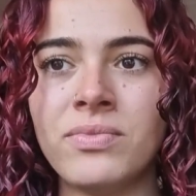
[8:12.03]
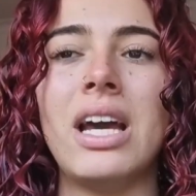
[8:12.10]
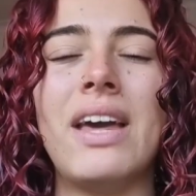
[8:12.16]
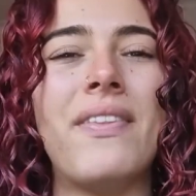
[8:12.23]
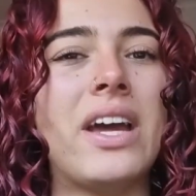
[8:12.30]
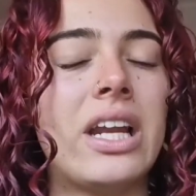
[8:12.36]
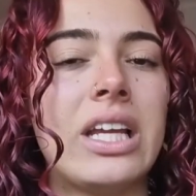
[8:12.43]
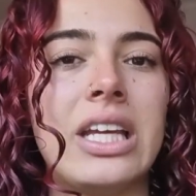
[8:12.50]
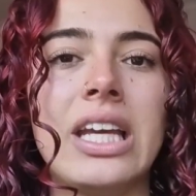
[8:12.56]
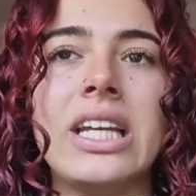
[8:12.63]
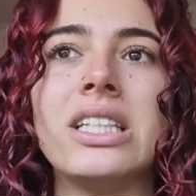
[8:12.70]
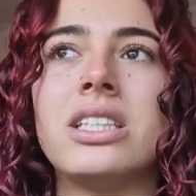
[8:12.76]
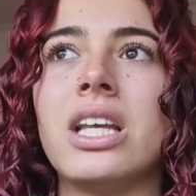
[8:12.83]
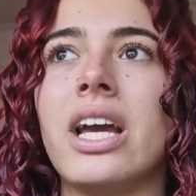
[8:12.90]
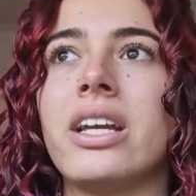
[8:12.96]
and that
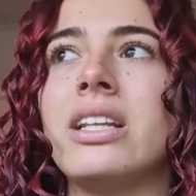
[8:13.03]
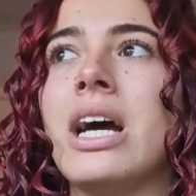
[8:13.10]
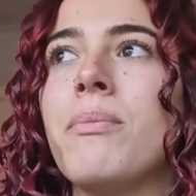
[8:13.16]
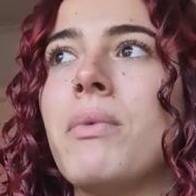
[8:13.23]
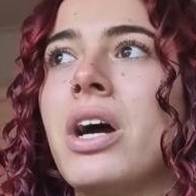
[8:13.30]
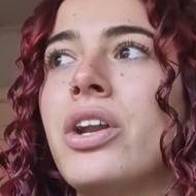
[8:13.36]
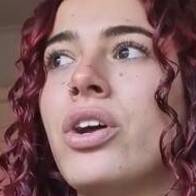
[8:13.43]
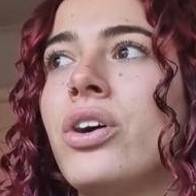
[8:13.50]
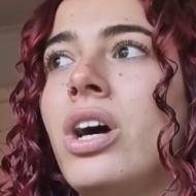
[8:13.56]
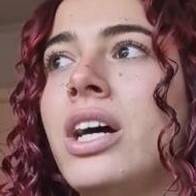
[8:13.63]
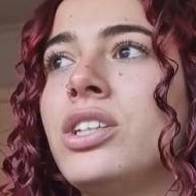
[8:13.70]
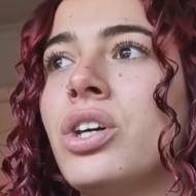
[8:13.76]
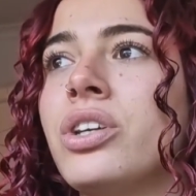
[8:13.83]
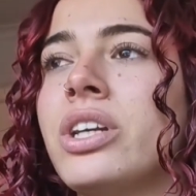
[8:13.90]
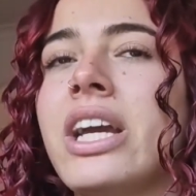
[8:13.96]
he's like, no, I know, I
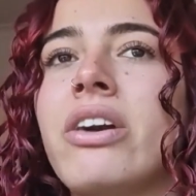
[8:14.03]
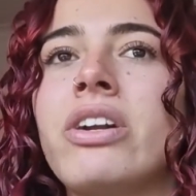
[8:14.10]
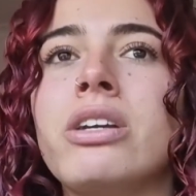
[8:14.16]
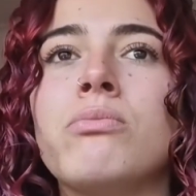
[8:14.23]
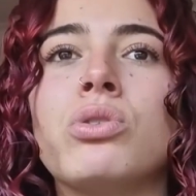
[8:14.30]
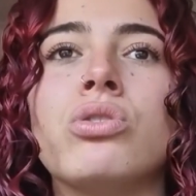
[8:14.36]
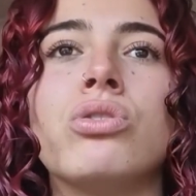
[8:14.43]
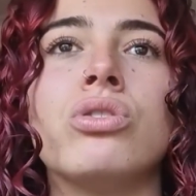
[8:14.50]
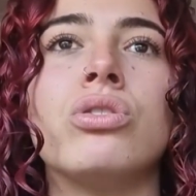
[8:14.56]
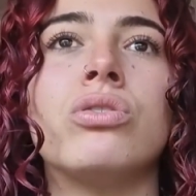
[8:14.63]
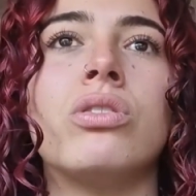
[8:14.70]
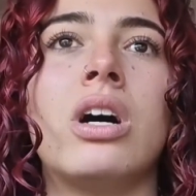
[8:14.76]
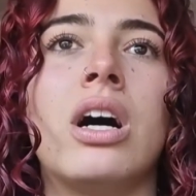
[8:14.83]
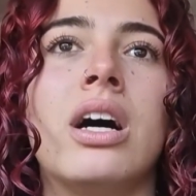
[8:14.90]
don't care anymore.